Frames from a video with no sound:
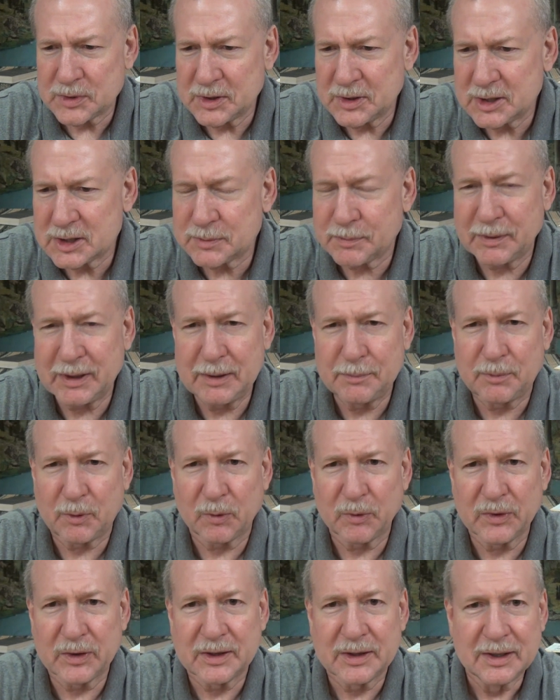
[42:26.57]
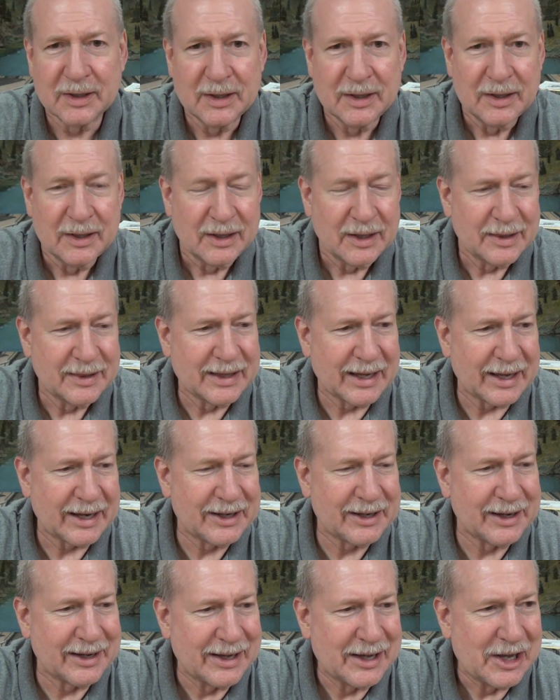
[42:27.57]
and these people that
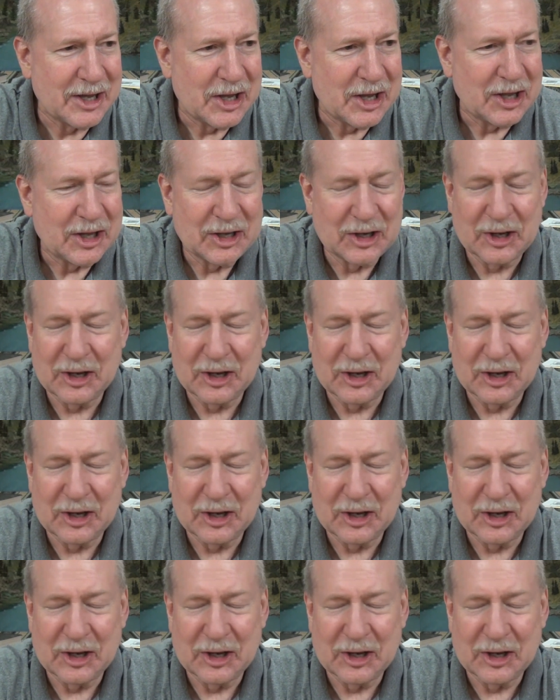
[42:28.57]
that you